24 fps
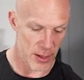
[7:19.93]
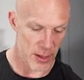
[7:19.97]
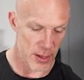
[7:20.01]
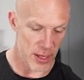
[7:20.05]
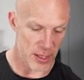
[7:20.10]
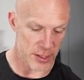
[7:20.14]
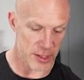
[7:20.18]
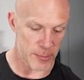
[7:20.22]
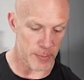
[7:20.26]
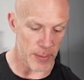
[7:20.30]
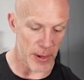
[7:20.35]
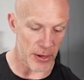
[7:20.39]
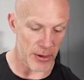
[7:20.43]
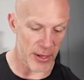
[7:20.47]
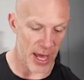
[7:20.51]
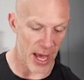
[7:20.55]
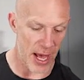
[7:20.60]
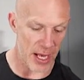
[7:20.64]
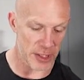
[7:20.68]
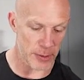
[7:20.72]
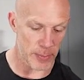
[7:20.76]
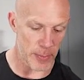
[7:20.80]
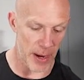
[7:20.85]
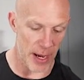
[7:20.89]
A spell
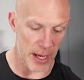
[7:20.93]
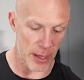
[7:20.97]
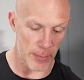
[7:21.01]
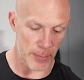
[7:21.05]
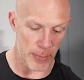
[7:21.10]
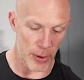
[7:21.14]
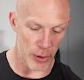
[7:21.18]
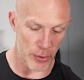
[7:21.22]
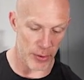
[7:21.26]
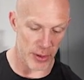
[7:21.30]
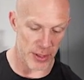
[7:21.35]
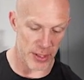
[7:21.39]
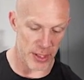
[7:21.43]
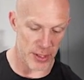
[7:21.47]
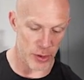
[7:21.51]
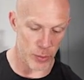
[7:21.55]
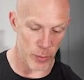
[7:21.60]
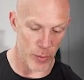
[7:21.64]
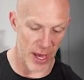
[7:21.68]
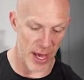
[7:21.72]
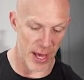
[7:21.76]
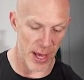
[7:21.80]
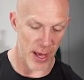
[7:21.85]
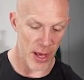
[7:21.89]
cast by an opponent this
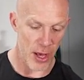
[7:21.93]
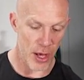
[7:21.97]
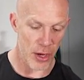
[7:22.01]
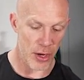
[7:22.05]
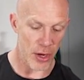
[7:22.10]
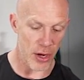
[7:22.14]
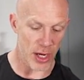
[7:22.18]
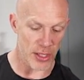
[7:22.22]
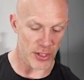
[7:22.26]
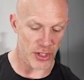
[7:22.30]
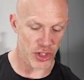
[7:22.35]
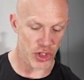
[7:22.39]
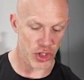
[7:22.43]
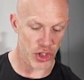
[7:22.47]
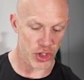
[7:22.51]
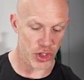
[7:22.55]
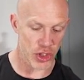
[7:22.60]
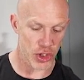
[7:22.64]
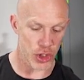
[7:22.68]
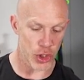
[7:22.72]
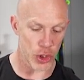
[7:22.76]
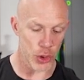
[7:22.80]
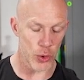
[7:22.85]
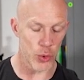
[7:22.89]
way costs
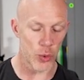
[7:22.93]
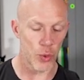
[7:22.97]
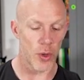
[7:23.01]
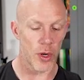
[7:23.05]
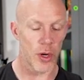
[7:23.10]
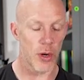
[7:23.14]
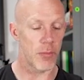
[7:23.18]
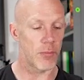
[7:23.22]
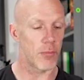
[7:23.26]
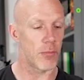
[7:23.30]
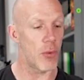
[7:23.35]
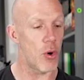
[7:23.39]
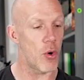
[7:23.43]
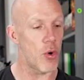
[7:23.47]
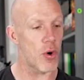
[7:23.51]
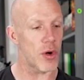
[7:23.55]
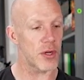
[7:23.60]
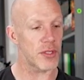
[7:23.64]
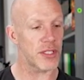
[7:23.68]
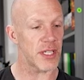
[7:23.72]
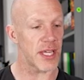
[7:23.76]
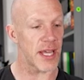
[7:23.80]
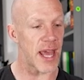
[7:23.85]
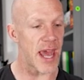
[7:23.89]
2 more
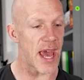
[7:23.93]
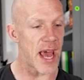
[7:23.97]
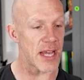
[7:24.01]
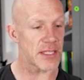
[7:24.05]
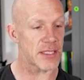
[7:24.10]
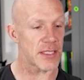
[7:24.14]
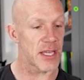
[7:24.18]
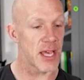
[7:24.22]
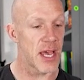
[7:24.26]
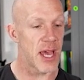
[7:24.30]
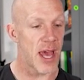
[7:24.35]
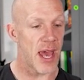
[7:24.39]
to cast.